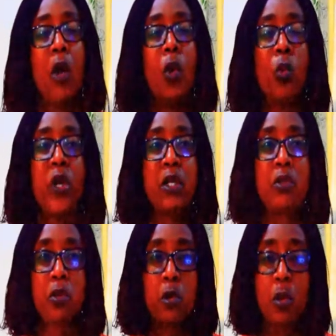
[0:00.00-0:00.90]
We
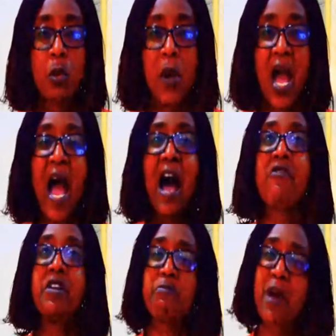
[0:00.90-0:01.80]
do
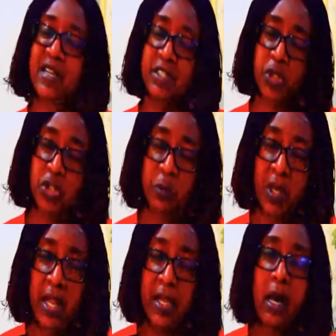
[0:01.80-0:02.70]
have a partnership.
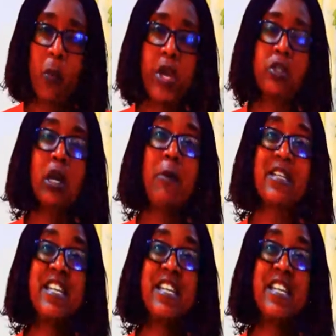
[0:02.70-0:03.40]
Now, when you talk about